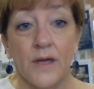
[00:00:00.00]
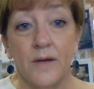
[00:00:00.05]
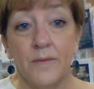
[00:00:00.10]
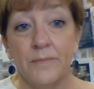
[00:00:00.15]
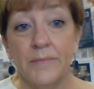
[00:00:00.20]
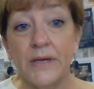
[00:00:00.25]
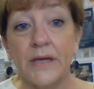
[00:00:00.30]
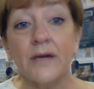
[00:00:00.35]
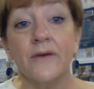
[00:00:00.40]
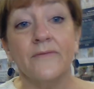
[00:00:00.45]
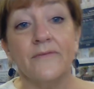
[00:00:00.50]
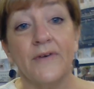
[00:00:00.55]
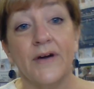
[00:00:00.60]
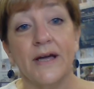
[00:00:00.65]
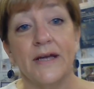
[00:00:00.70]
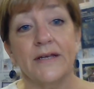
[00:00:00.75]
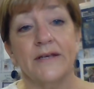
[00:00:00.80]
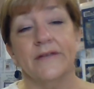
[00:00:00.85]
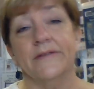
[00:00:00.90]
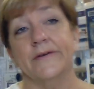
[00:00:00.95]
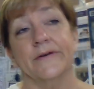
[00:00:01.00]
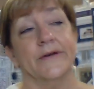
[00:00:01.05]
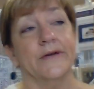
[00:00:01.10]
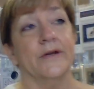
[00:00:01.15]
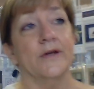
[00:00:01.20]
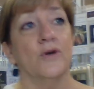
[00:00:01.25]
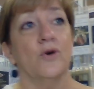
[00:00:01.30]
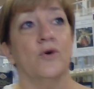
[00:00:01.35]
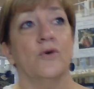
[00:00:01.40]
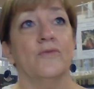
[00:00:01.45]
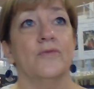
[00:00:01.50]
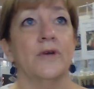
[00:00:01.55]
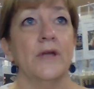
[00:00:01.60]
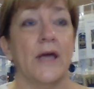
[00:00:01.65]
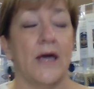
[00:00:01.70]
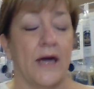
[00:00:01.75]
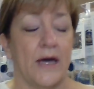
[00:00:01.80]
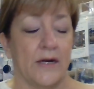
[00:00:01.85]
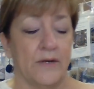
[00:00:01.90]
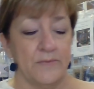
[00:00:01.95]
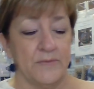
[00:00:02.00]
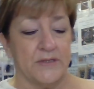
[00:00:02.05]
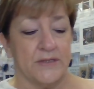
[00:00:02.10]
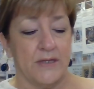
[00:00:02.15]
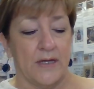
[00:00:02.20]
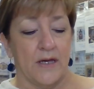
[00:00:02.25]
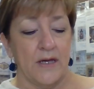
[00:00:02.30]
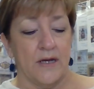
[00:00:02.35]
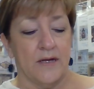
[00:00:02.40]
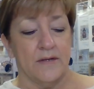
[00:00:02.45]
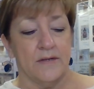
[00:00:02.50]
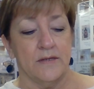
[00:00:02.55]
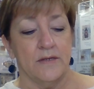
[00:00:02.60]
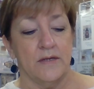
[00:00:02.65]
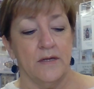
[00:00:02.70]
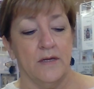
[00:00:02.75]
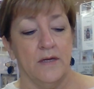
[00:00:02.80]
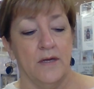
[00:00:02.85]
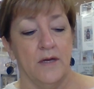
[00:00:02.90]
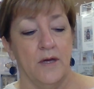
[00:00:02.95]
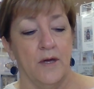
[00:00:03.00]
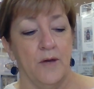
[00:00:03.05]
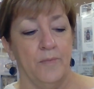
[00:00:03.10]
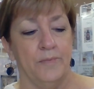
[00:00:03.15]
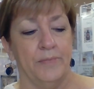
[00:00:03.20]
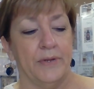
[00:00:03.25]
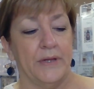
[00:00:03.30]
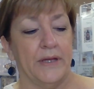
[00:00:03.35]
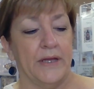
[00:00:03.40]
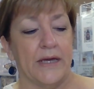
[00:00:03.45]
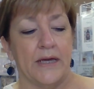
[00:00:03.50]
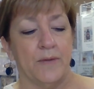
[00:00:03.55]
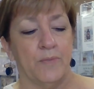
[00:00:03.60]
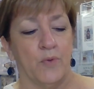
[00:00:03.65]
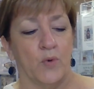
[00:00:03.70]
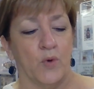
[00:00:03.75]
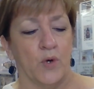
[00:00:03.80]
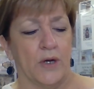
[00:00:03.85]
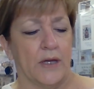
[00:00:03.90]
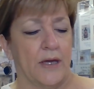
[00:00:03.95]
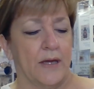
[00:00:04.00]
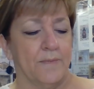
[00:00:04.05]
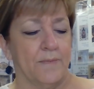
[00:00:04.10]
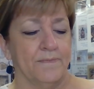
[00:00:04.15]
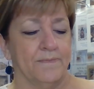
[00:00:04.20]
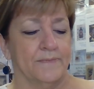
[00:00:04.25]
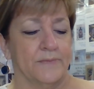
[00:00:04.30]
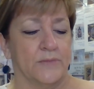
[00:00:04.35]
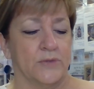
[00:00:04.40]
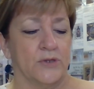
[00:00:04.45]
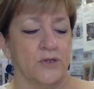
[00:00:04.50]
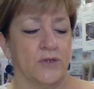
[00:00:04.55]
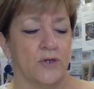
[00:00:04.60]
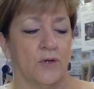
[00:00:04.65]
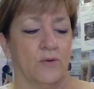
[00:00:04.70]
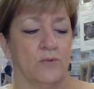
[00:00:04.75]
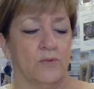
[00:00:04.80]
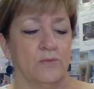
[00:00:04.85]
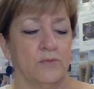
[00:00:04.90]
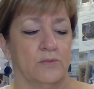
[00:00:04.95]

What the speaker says: be confined, and they're going to go over to Adam's and play a board game. So